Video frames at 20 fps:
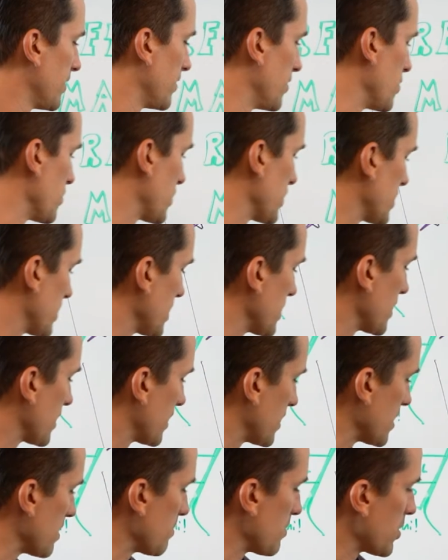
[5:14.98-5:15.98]
you can see the
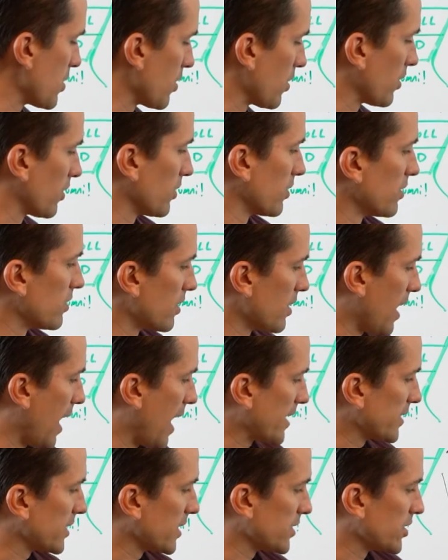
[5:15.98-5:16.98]
theme here,
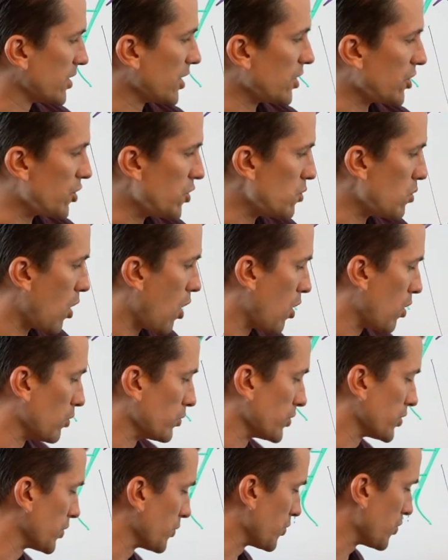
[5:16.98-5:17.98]
assets that you
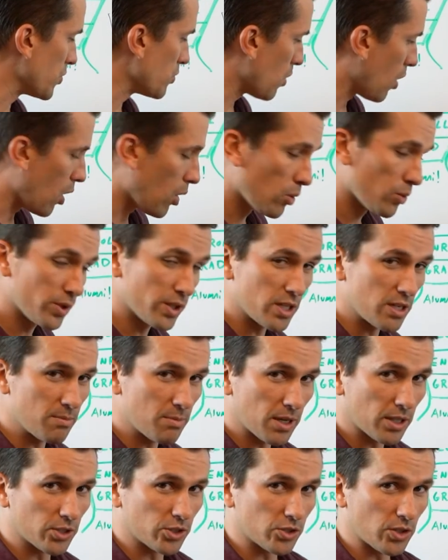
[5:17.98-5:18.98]
own. So you own the
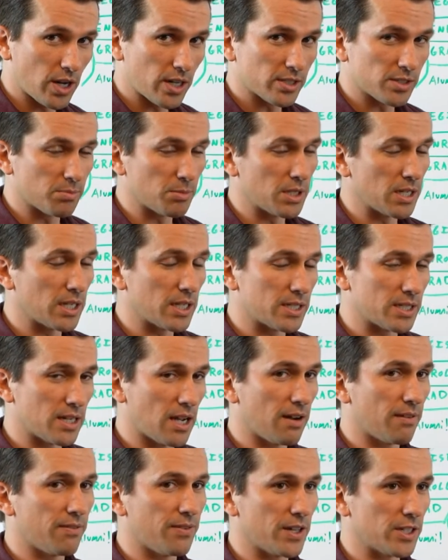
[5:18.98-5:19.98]
email address, meaning it's
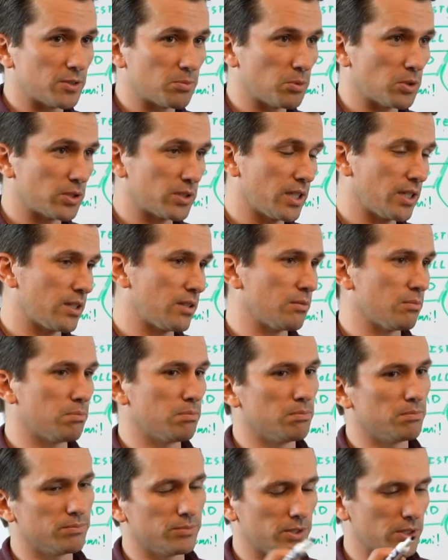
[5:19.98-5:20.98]
not Facebook that can
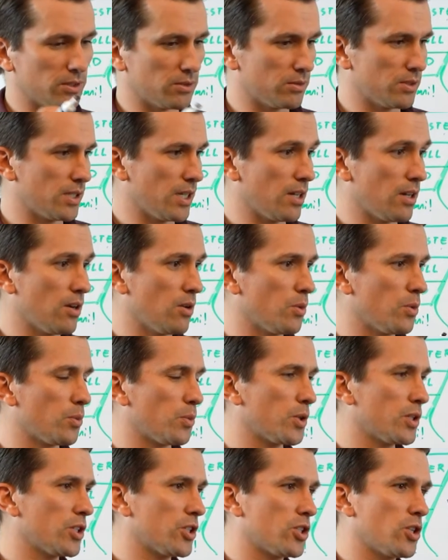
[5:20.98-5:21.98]
say, oh, we're
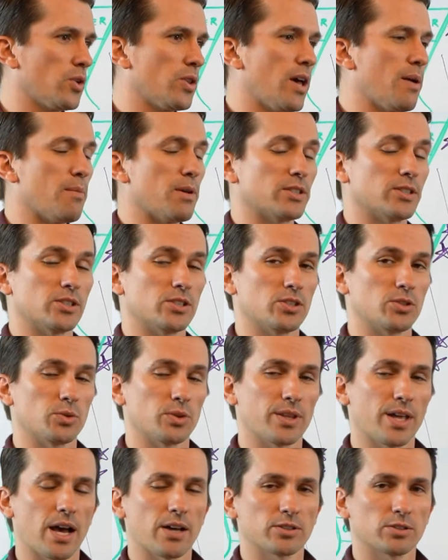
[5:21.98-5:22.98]
going to show that message to
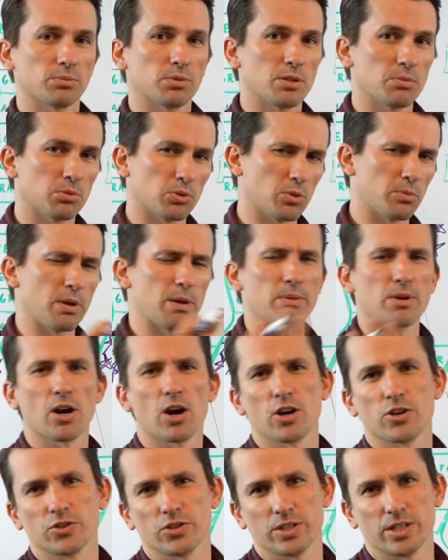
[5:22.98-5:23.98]
1,000 people or maybe
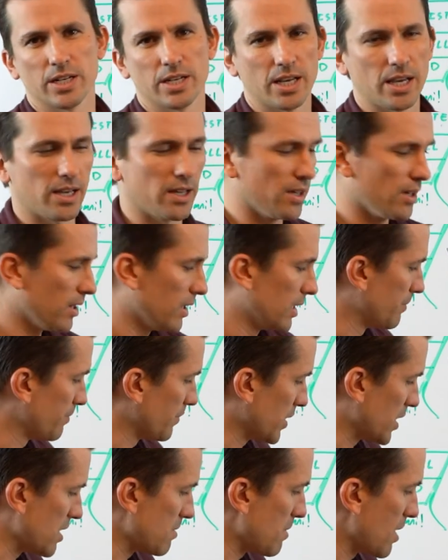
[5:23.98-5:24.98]
100 today.
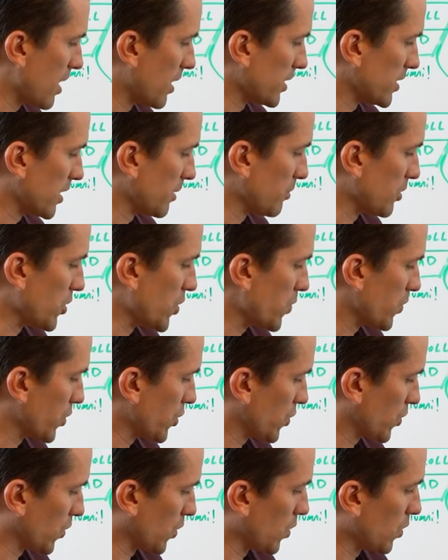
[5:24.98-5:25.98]
Email is something you
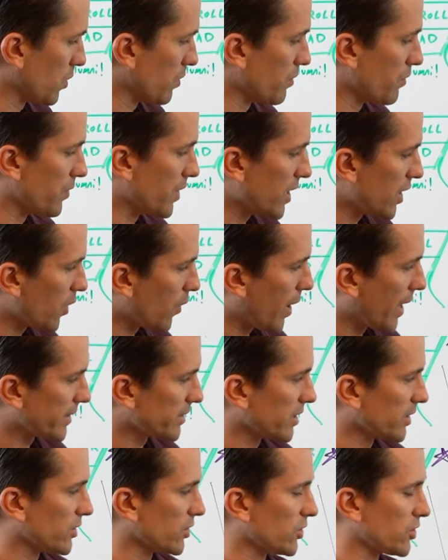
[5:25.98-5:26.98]
control. Video
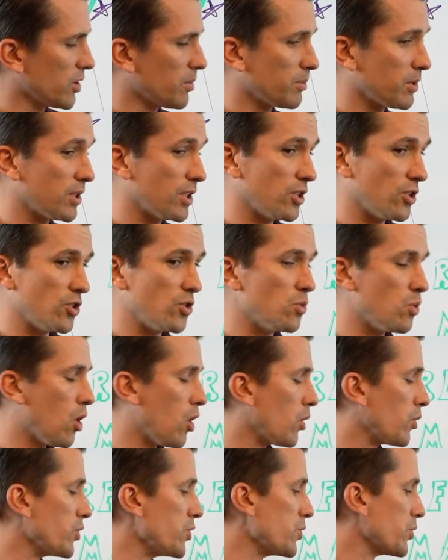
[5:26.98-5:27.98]
assets are something that you
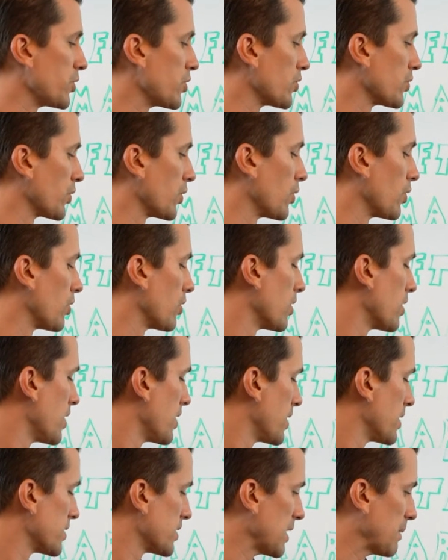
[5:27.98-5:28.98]
own, you control.
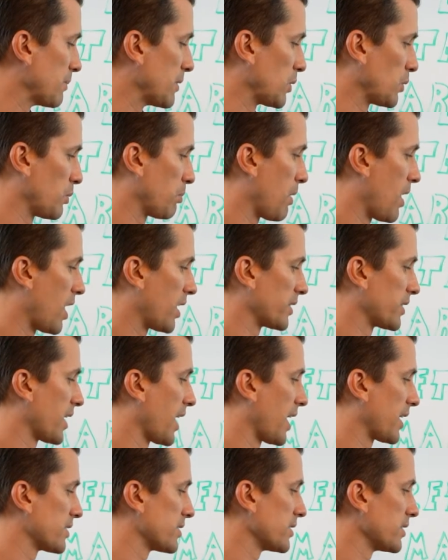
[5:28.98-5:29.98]
Same thing with
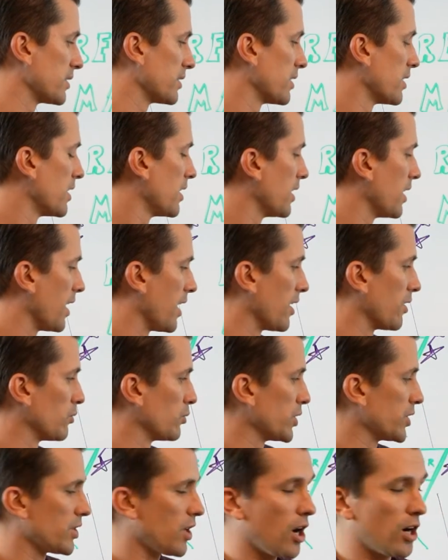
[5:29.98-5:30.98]
podcasting. And
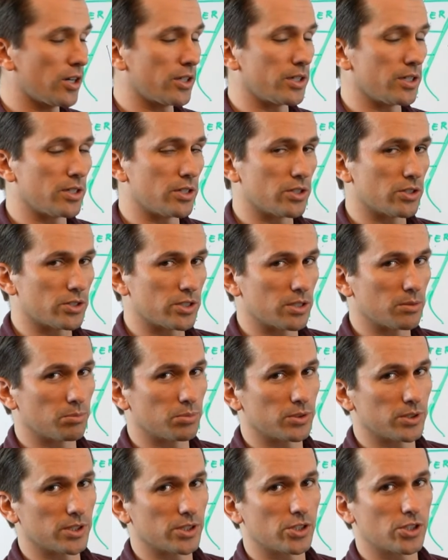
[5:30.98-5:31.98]
retargeting, you're
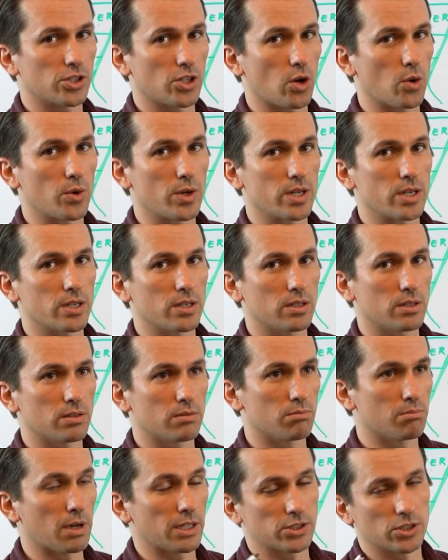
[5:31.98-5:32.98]
simply showing
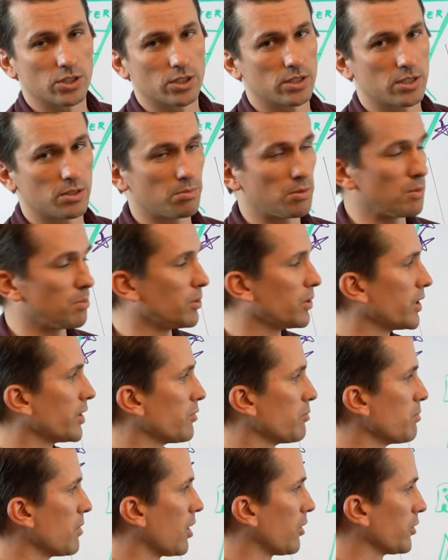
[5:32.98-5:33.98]
messages to people that
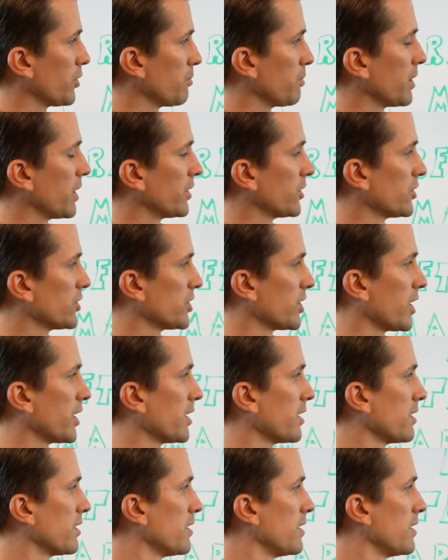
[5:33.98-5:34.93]
have already been on your site.